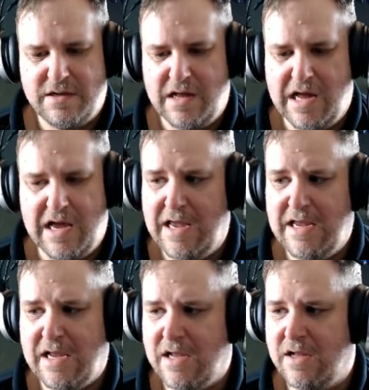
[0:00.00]

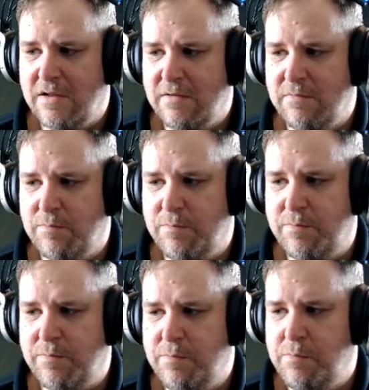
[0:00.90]
There
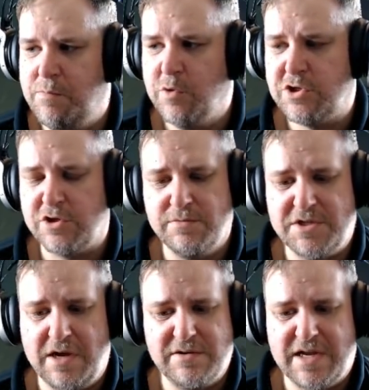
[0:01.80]
were some
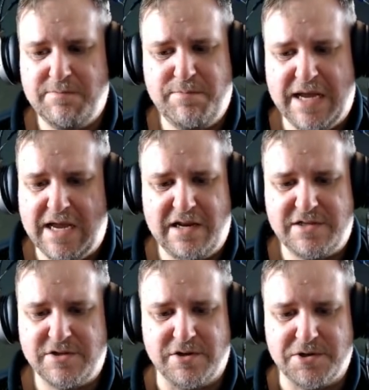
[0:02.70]
zones I barely
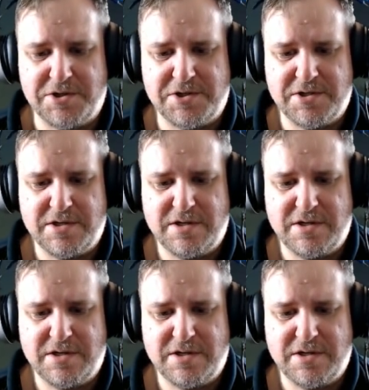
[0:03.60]
touched.